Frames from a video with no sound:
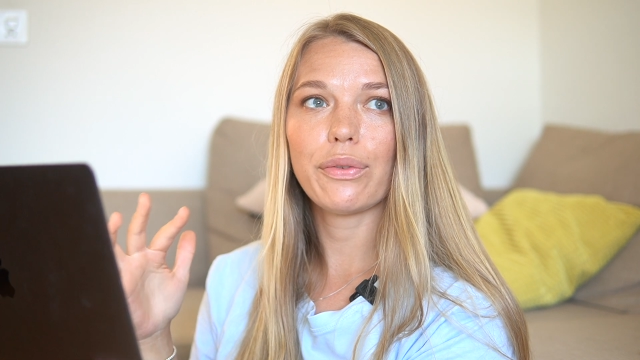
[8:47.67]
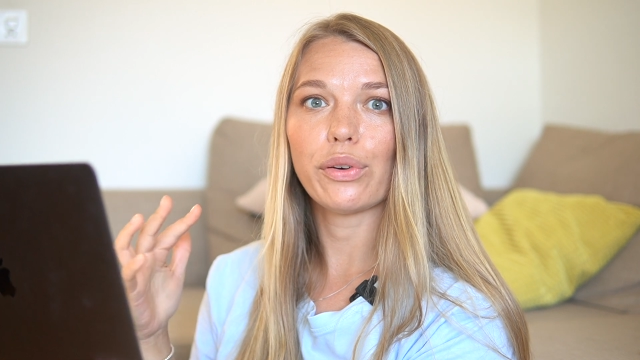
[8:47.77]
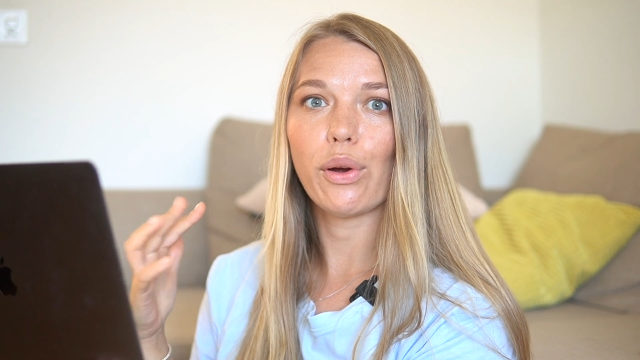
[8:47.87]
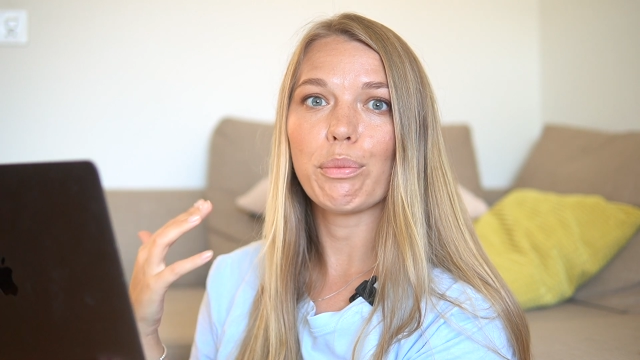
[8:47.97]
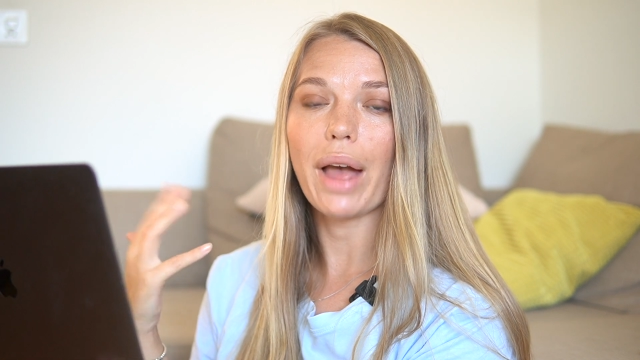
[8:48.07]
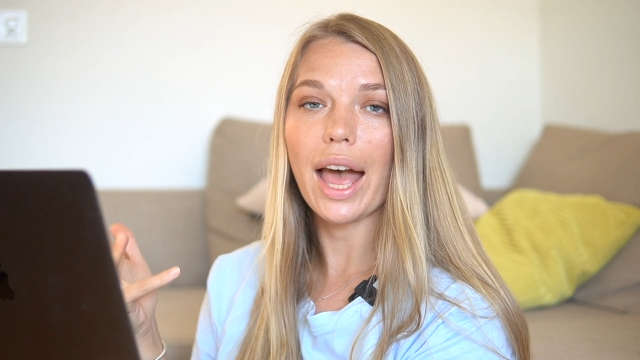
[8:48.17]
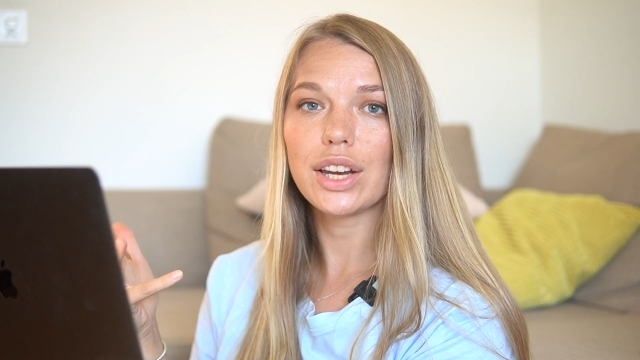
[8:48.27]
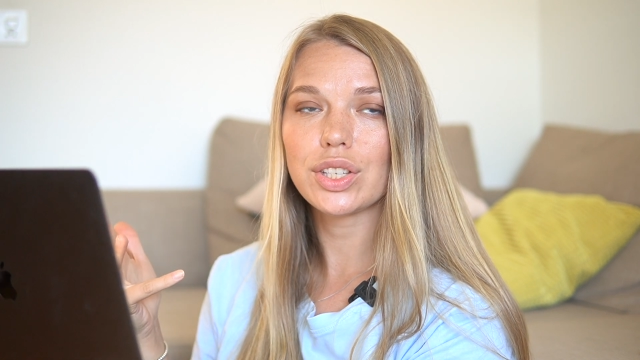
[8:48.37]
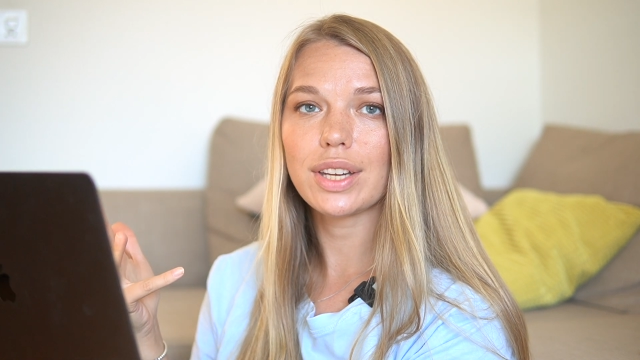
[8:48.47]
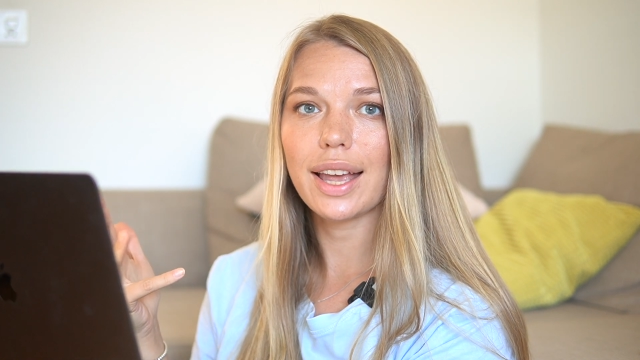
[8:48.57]
from
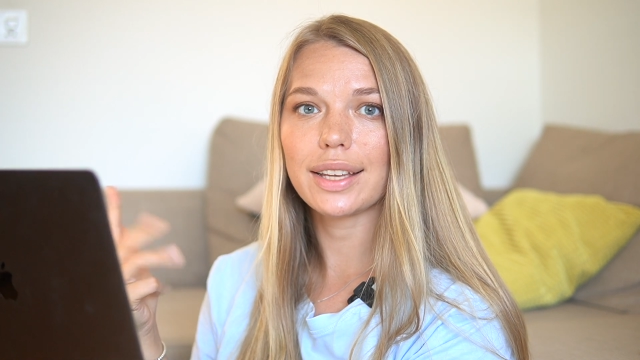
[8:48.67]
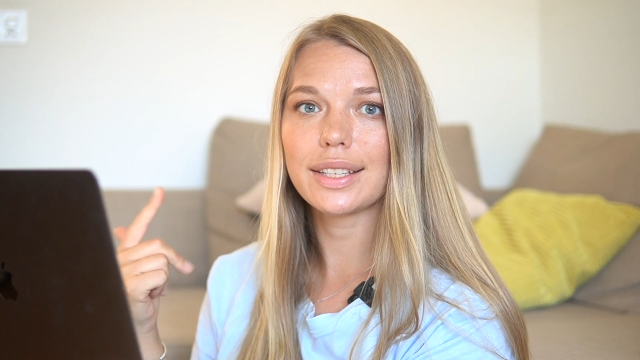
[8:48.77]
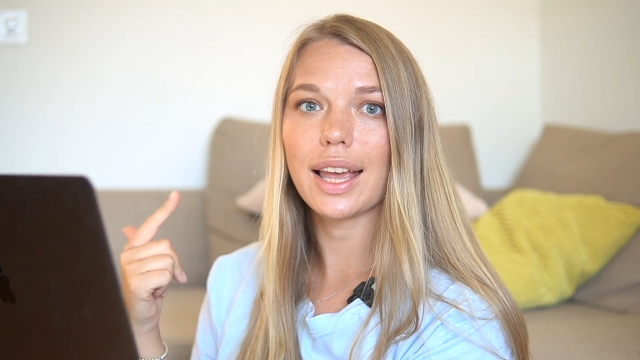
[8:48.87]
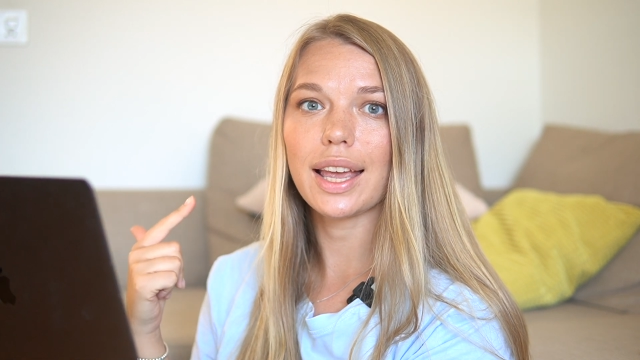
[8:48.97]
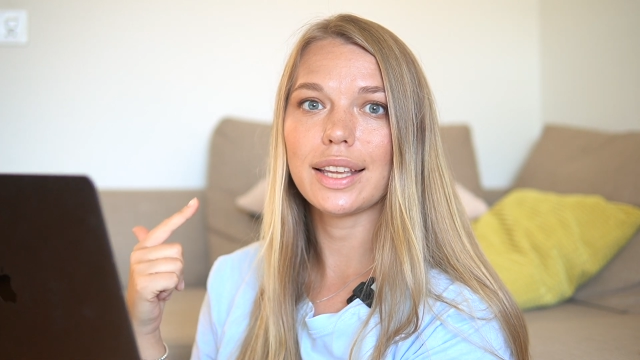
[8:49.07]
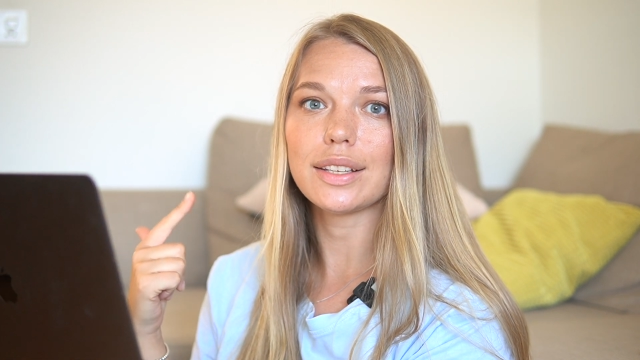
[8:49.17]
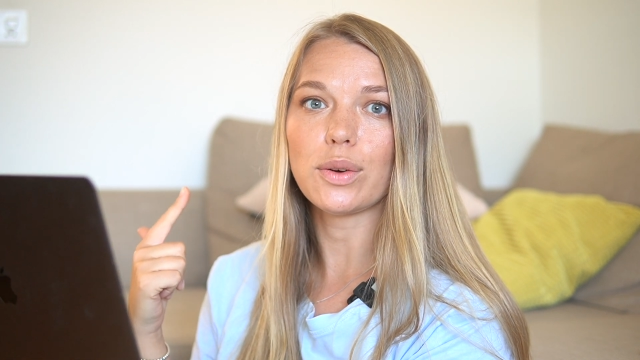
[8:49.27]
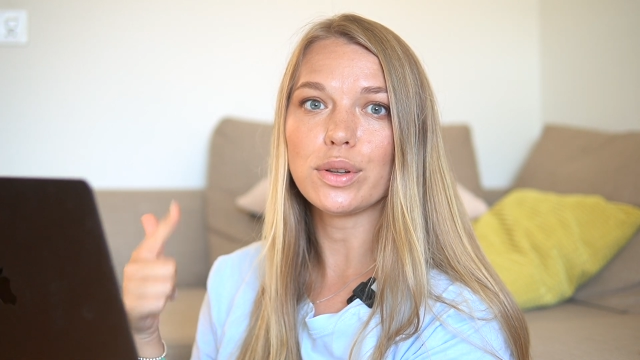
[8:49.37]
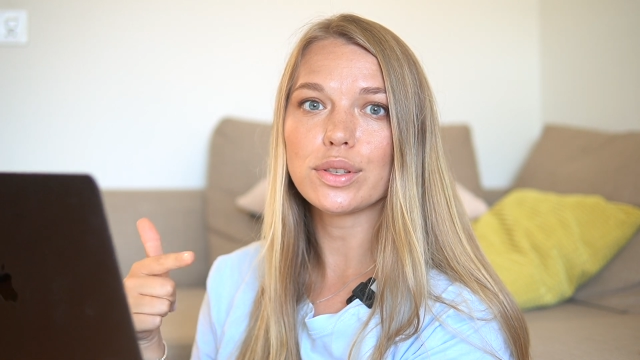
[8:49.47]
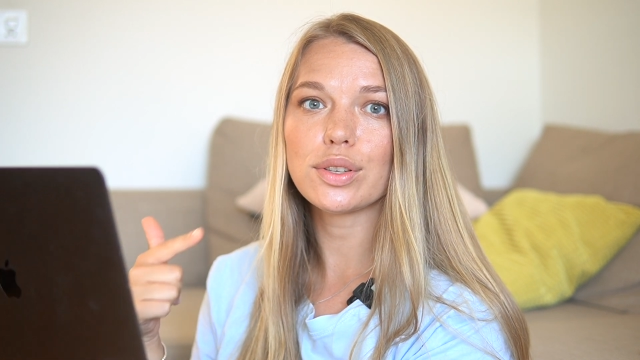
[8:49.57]
hashtags and
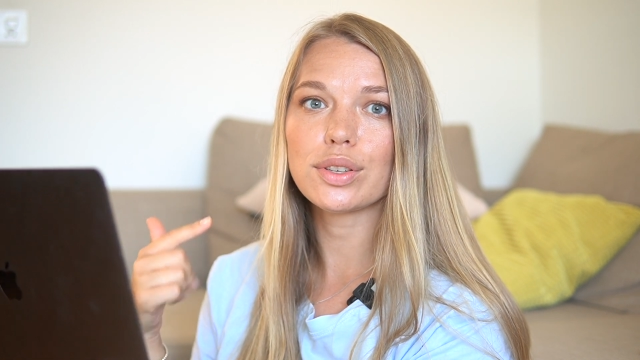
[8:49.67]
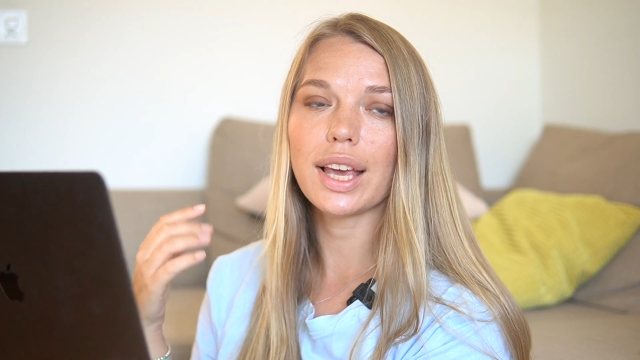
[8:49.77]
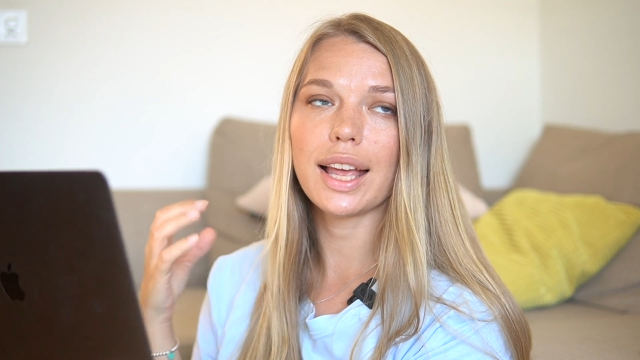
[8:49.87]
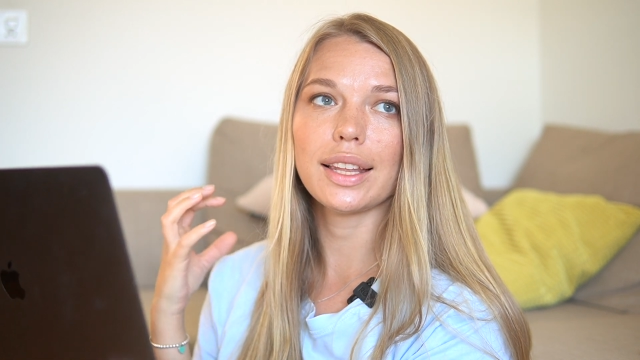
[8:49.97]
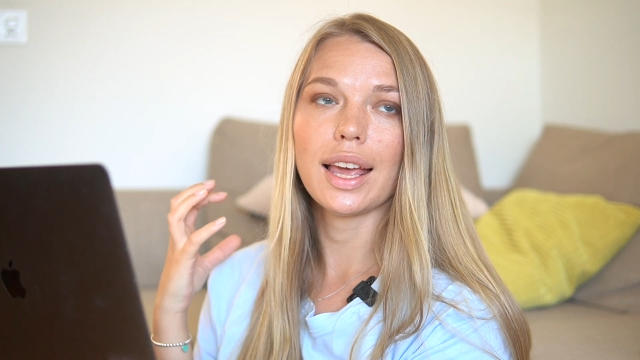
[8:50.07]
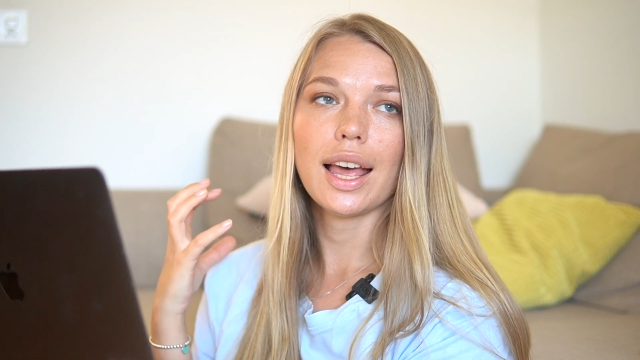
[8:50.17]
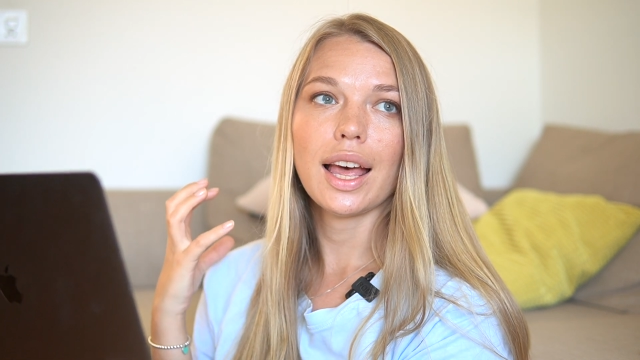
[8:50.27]
also can